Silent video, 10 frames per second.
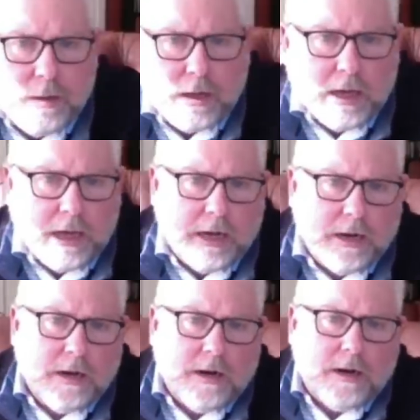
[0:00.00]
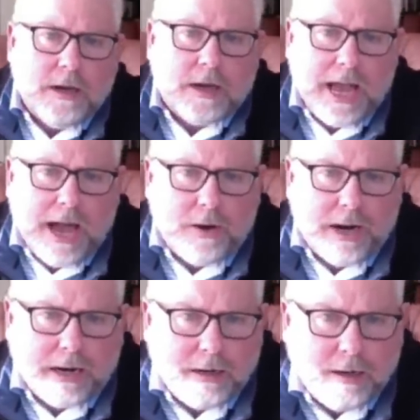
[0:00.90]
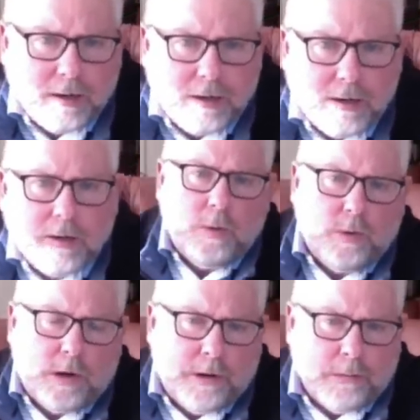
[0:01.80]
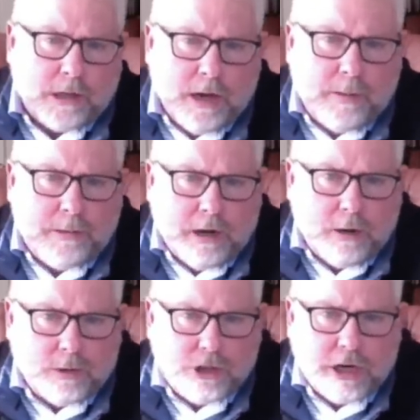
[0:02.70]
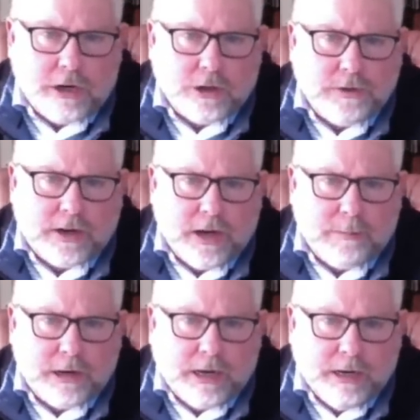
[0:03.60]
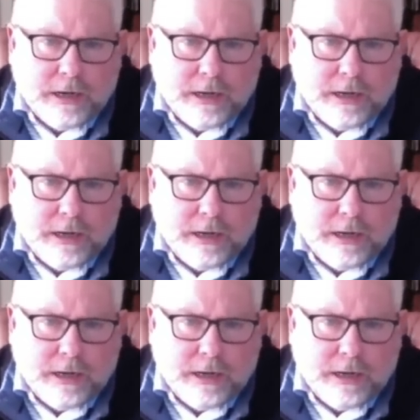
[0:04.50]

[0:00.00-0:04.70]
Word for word: In accounting, when a public company owns shares of a company